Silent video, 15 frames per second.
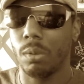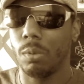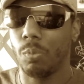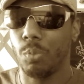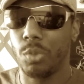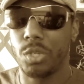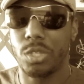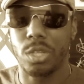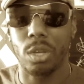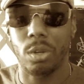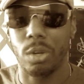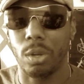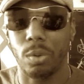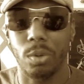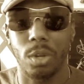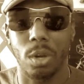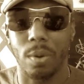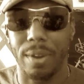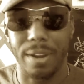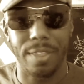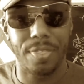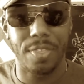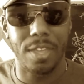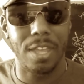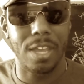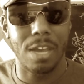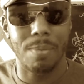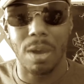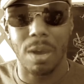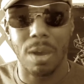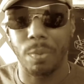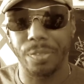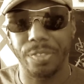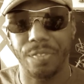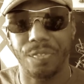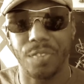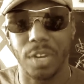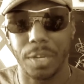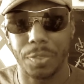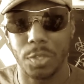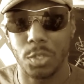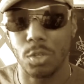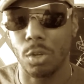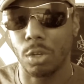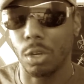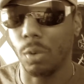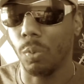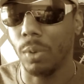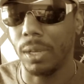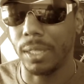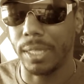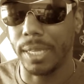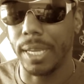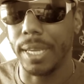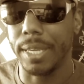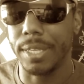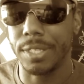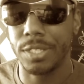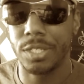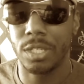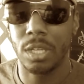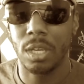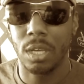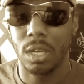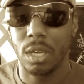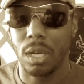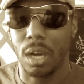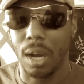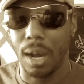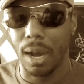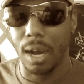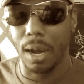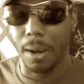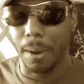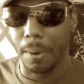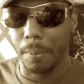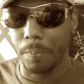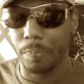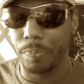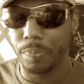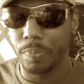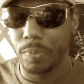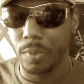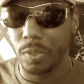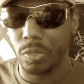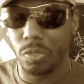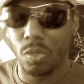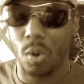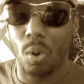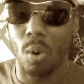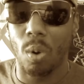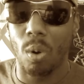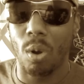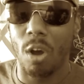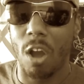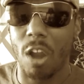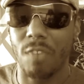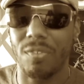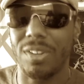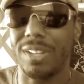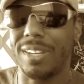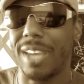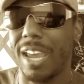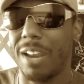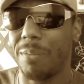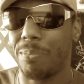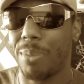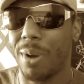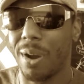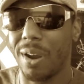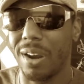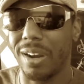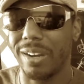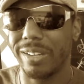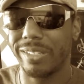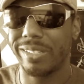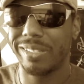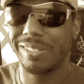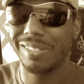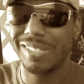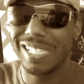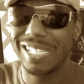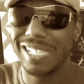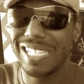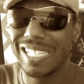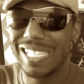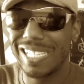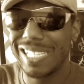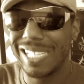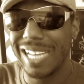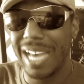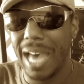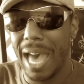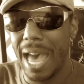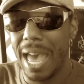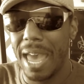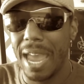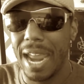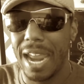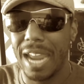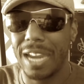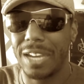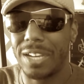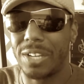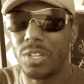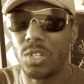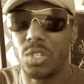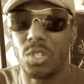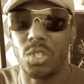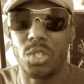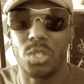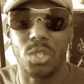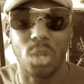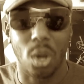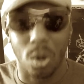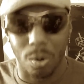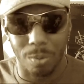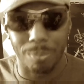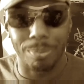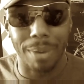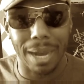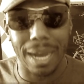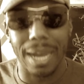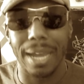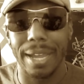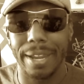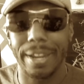We still don't know anything about what the fuck the Joker really is. The whole Harvey Dent part, I don't buy.